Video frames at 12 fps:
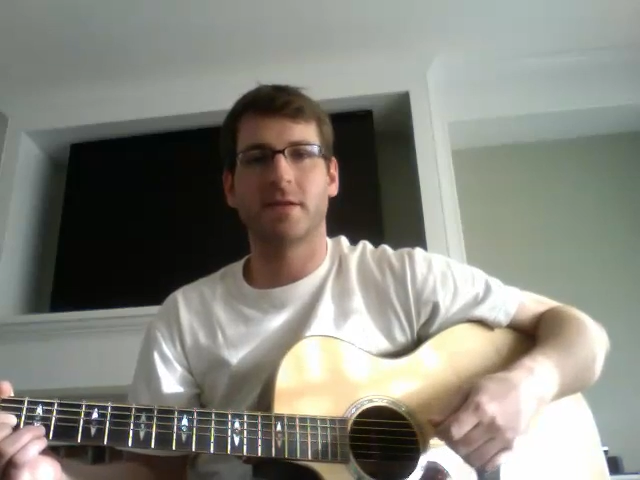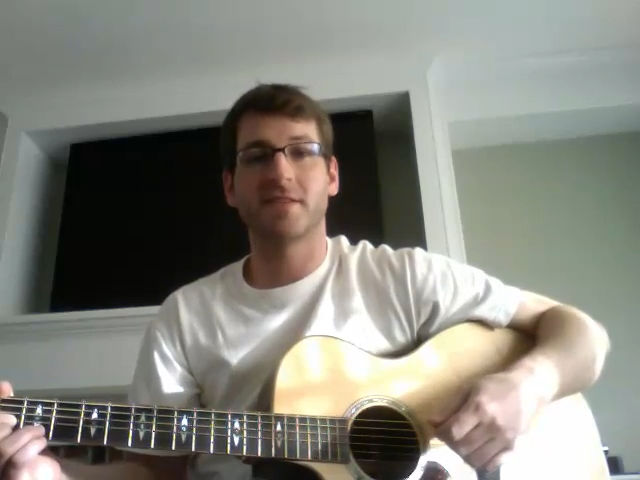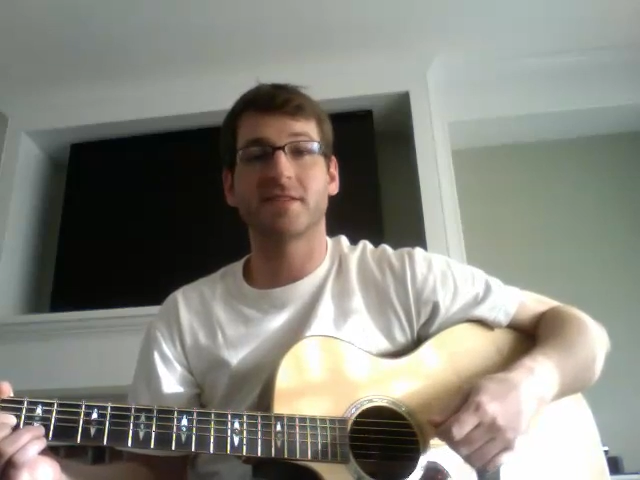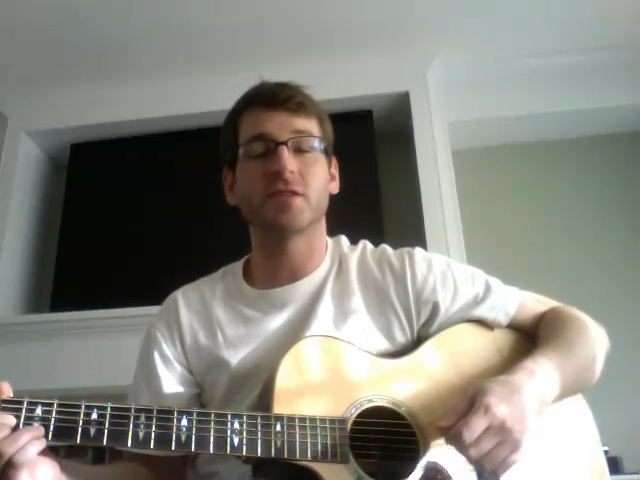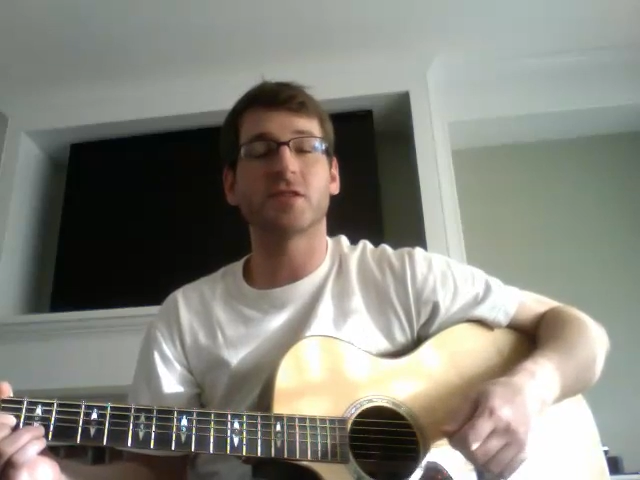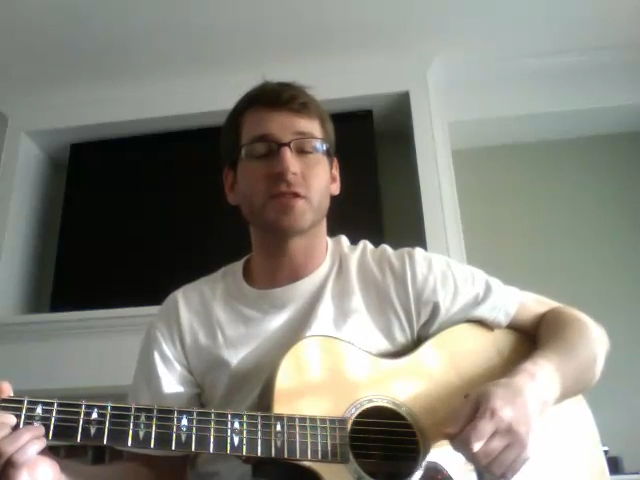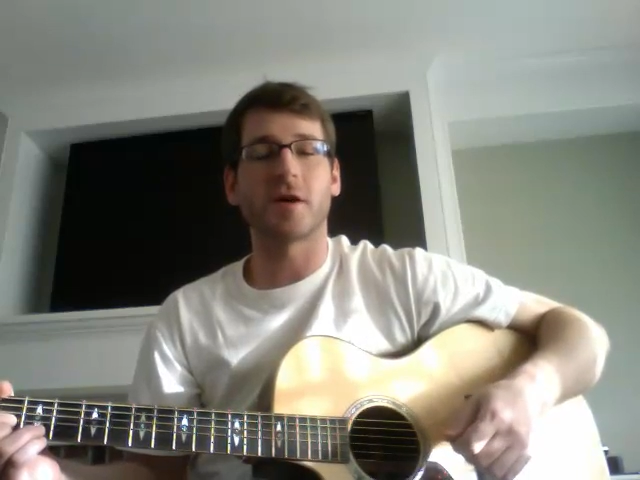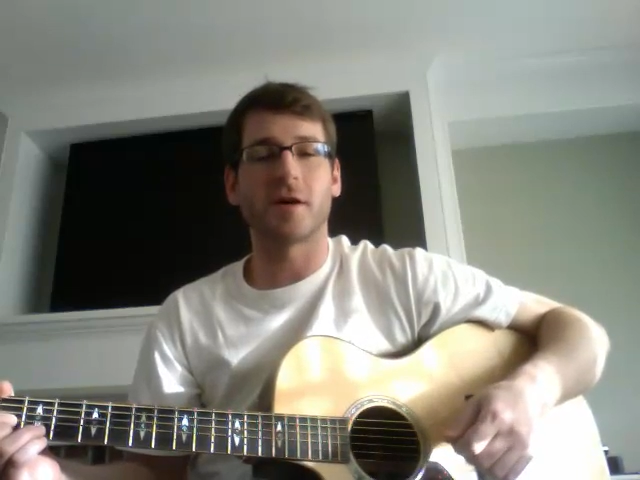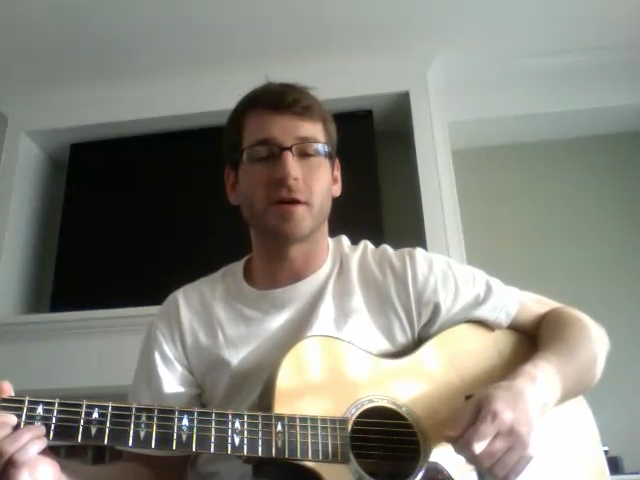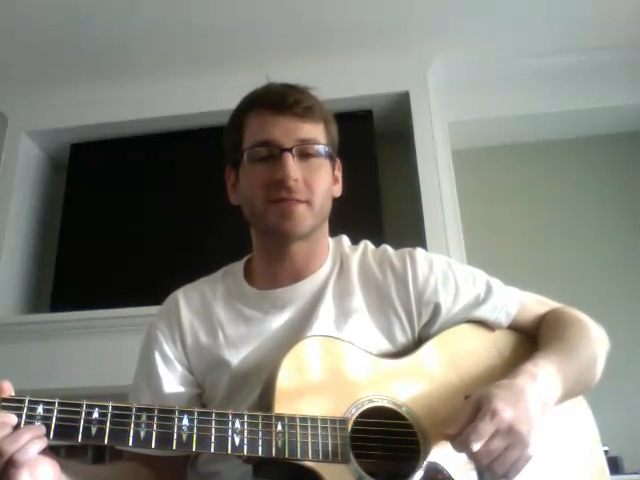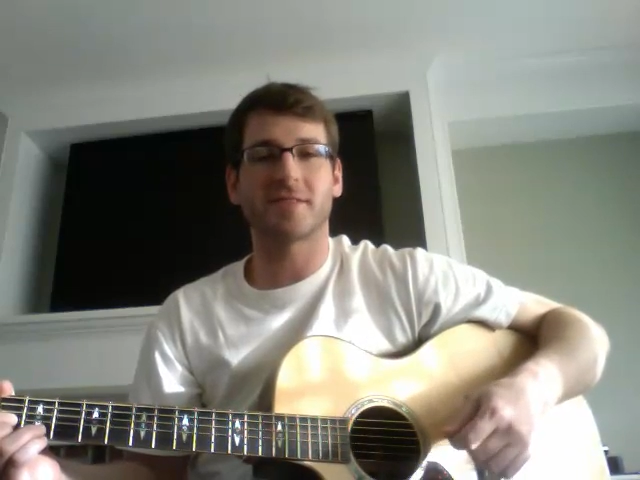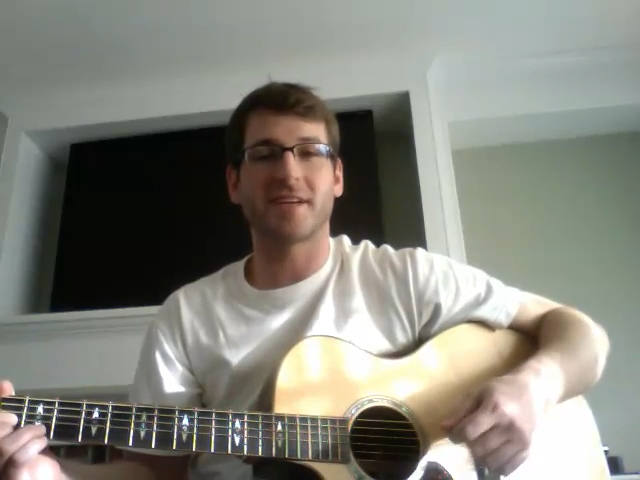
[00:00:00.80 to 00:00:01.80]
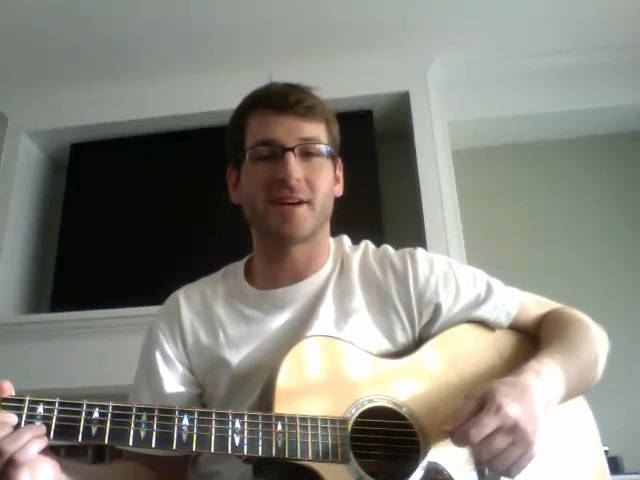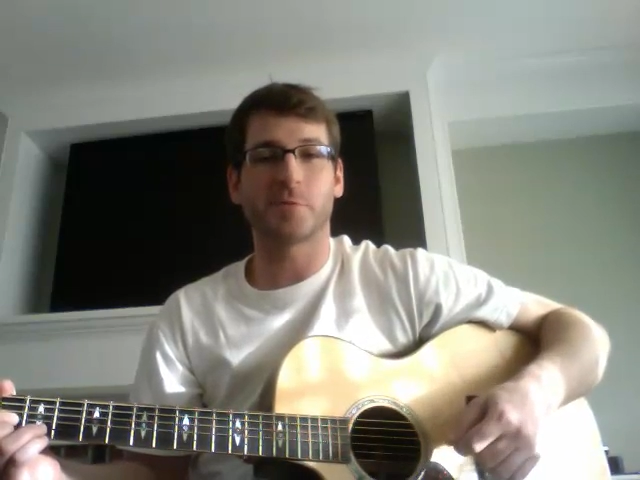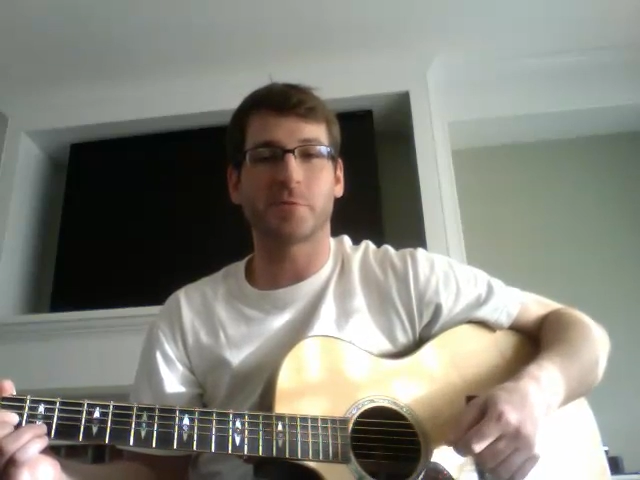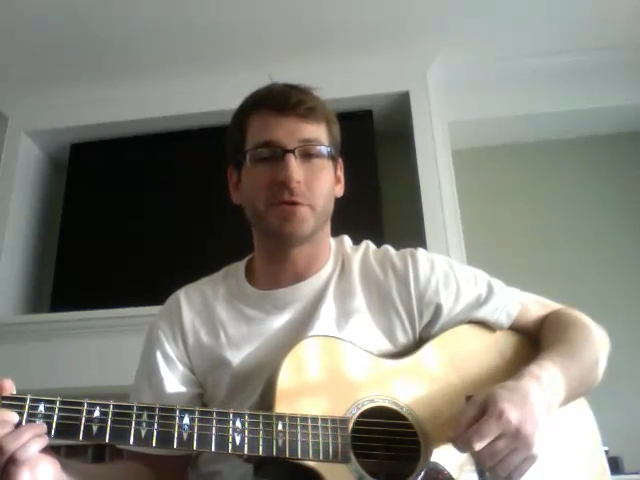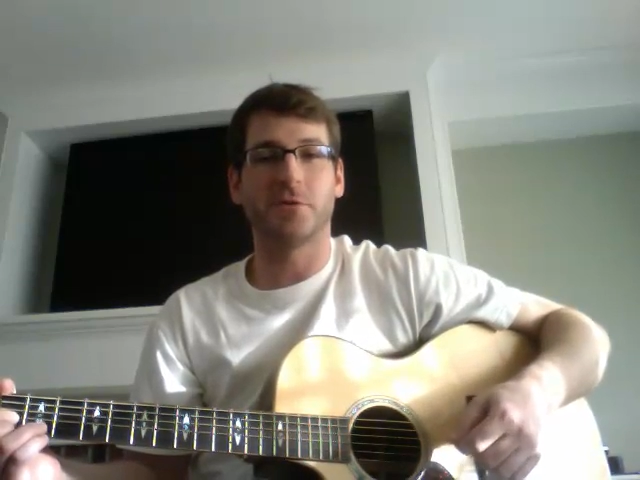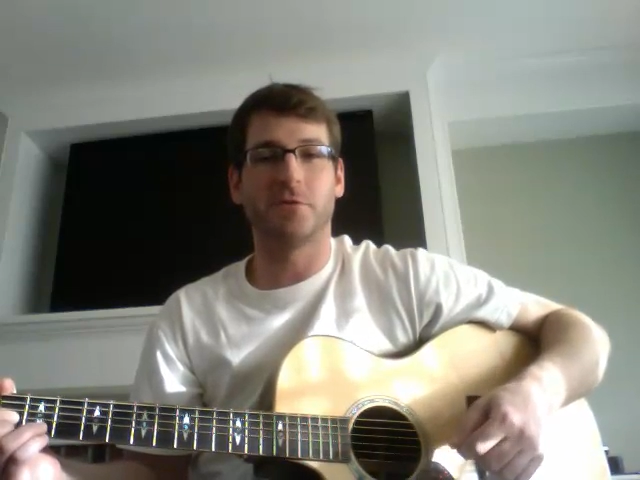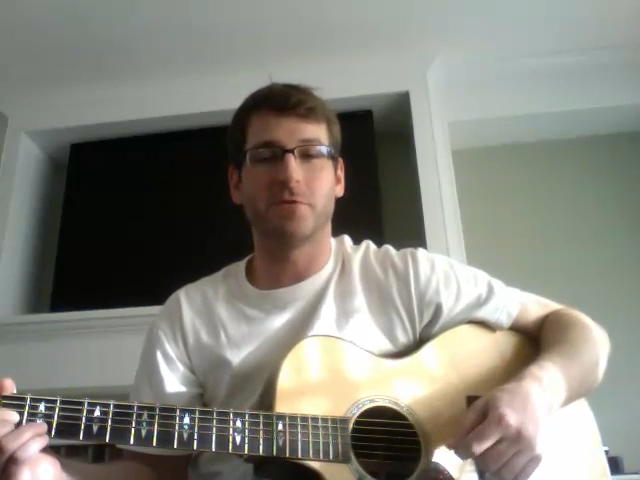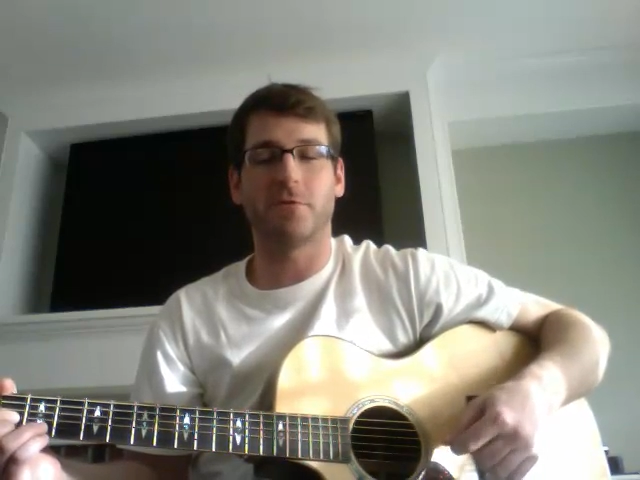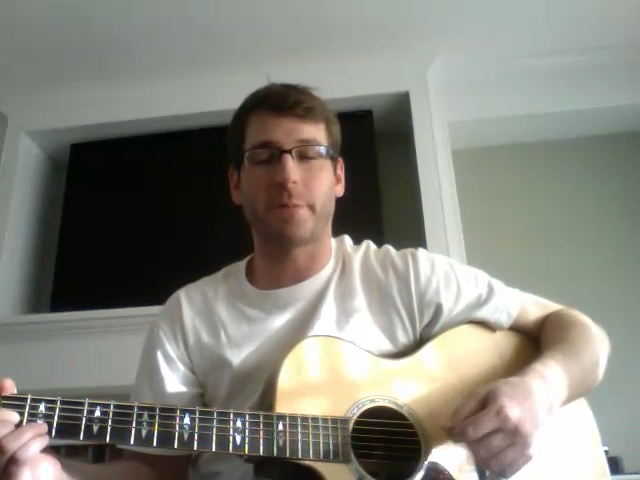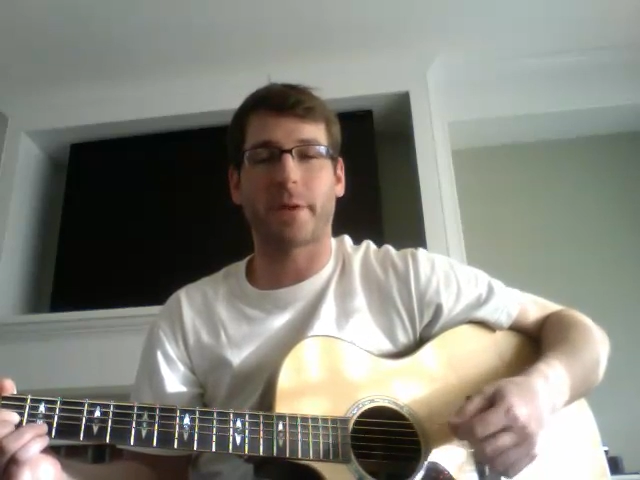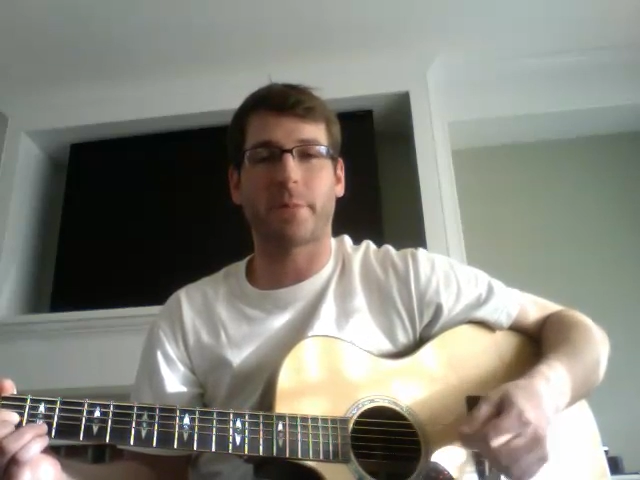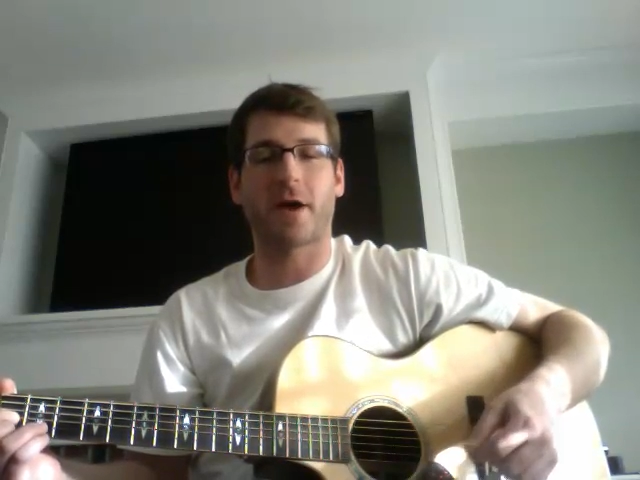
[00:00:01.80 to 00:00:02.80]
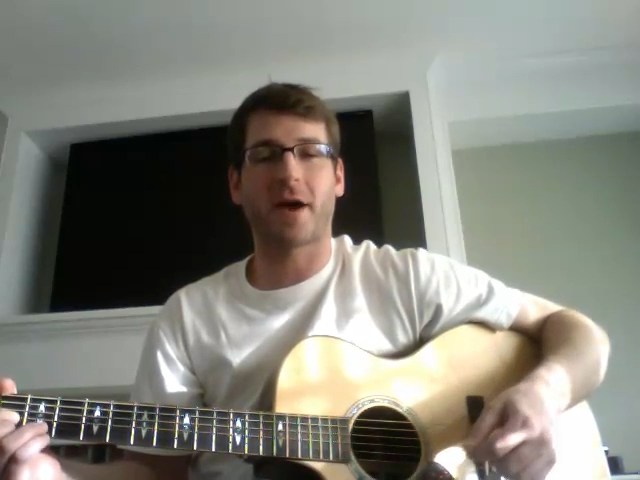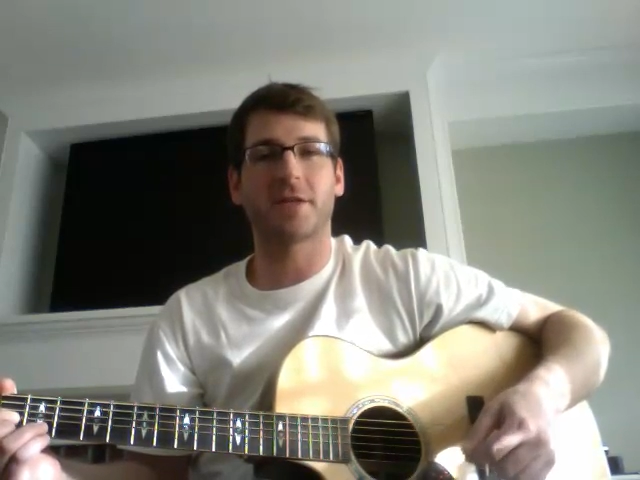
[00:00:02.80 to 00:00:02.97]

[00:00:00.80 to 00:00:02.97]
This is a song to help you remember how